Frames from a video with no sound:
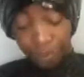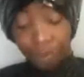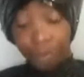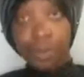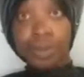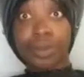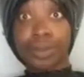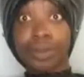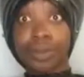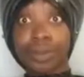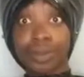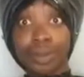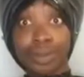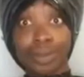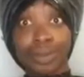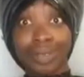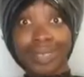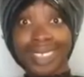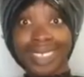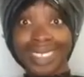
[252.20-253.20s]
After
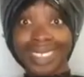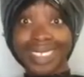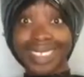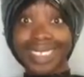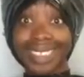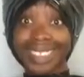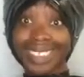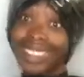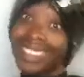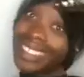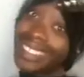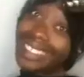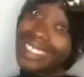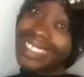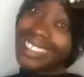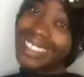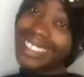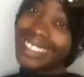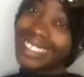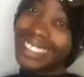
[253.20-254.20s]
25 minutes,
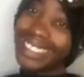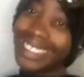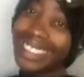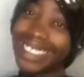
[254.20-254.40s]
you're done.